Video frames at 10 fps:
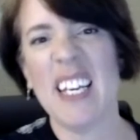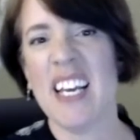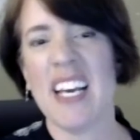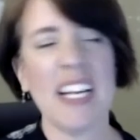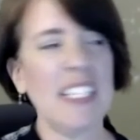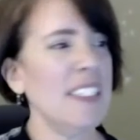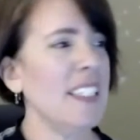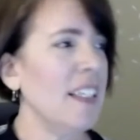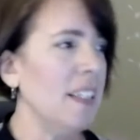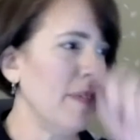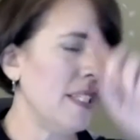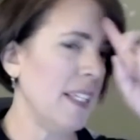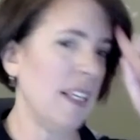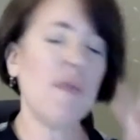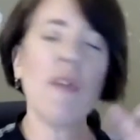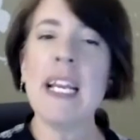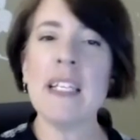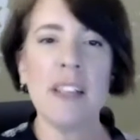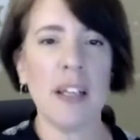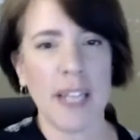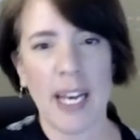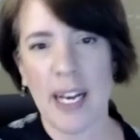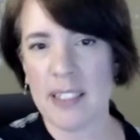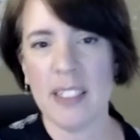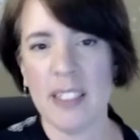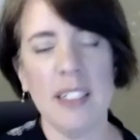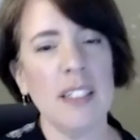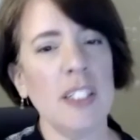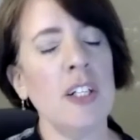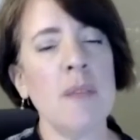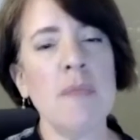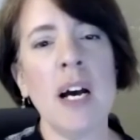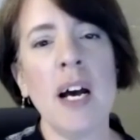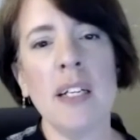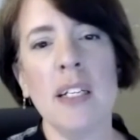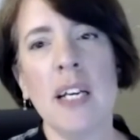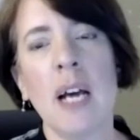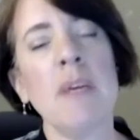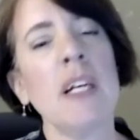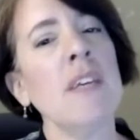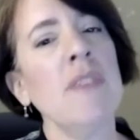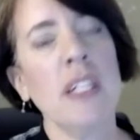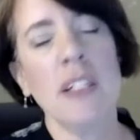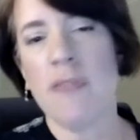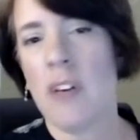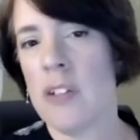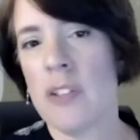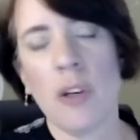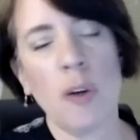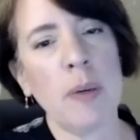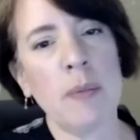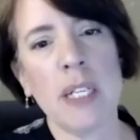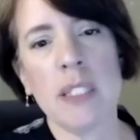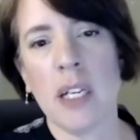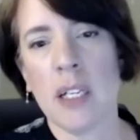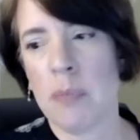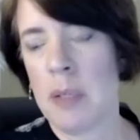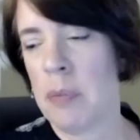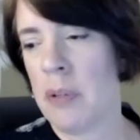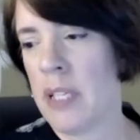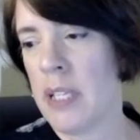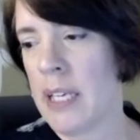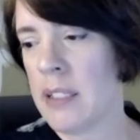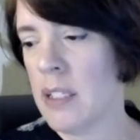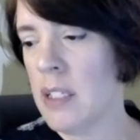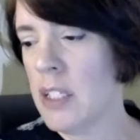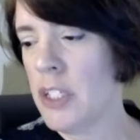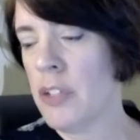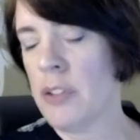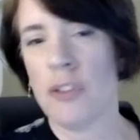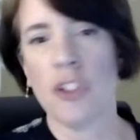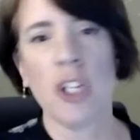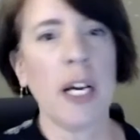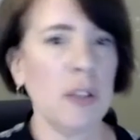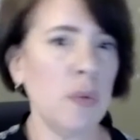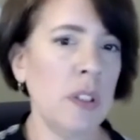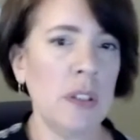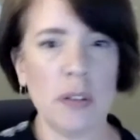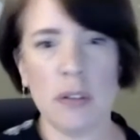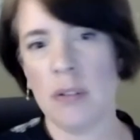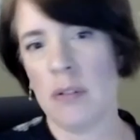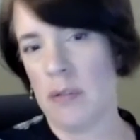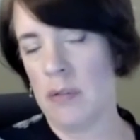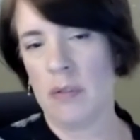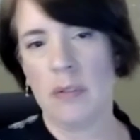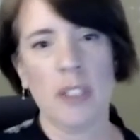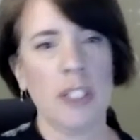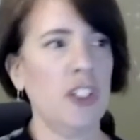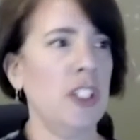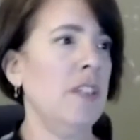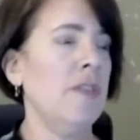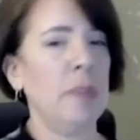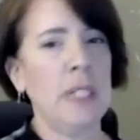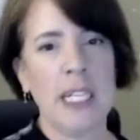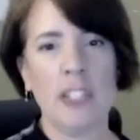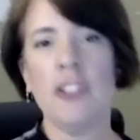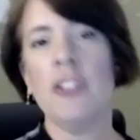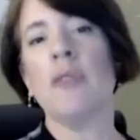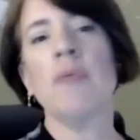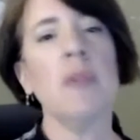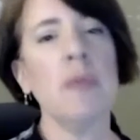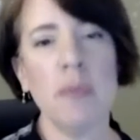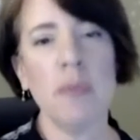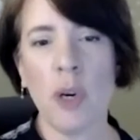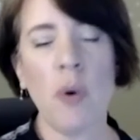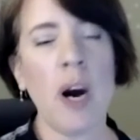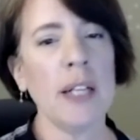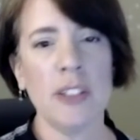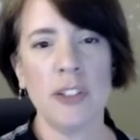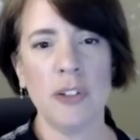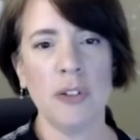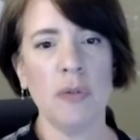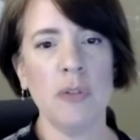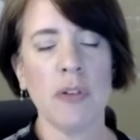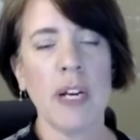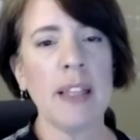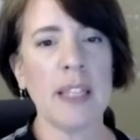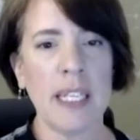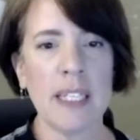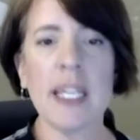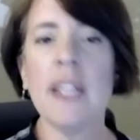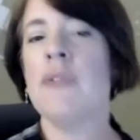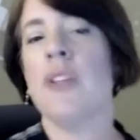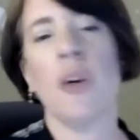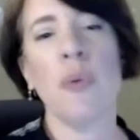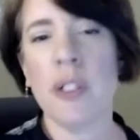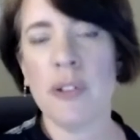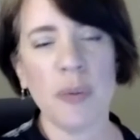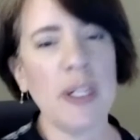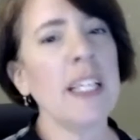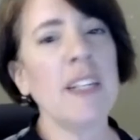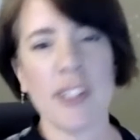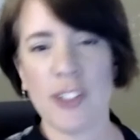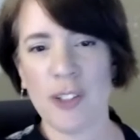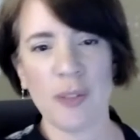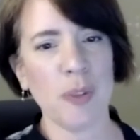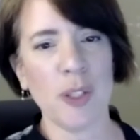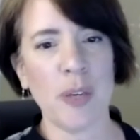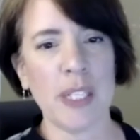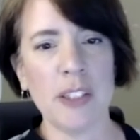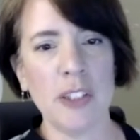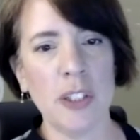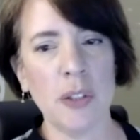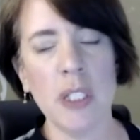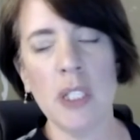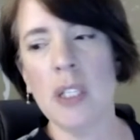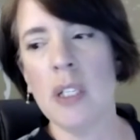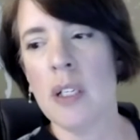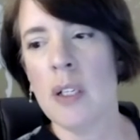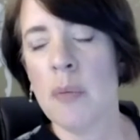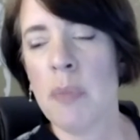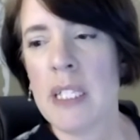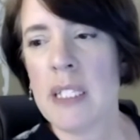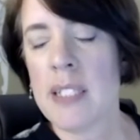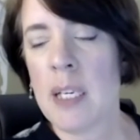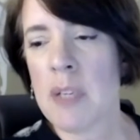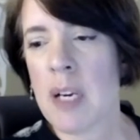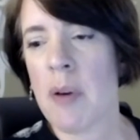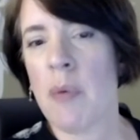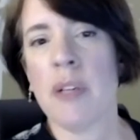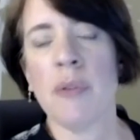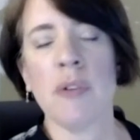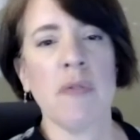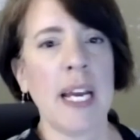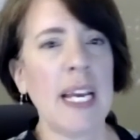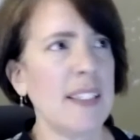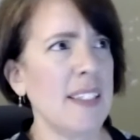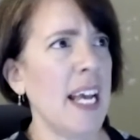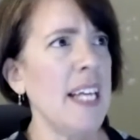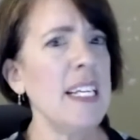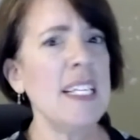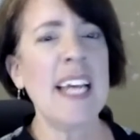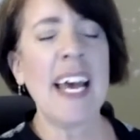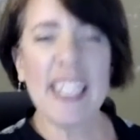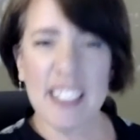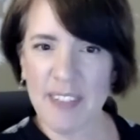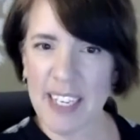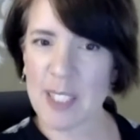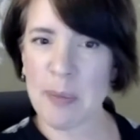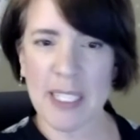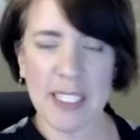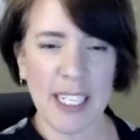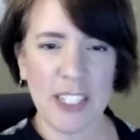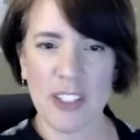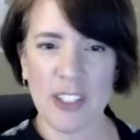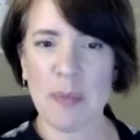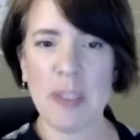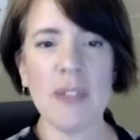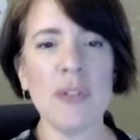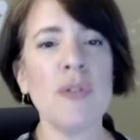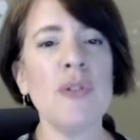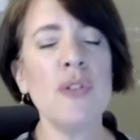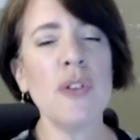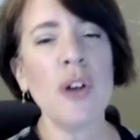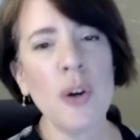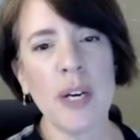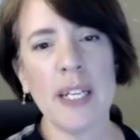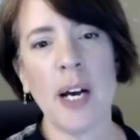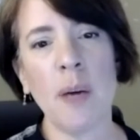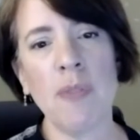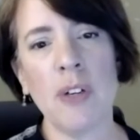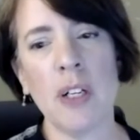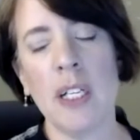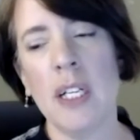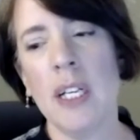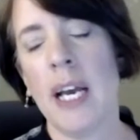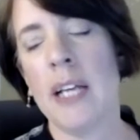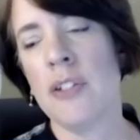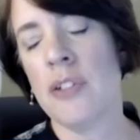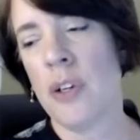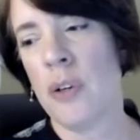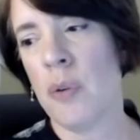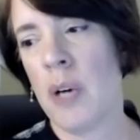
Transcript: And I just tell them, I say, erase all that. I'm not giving any false hope. I'm not telling people that, their child will achieve a PhD, will go on to do great things. I don't know. We don't know what any of our children will go on to do. Mm-hmm. But at the same time, I want to erase any negative expectations. I mean, those are so unhelpful. And so,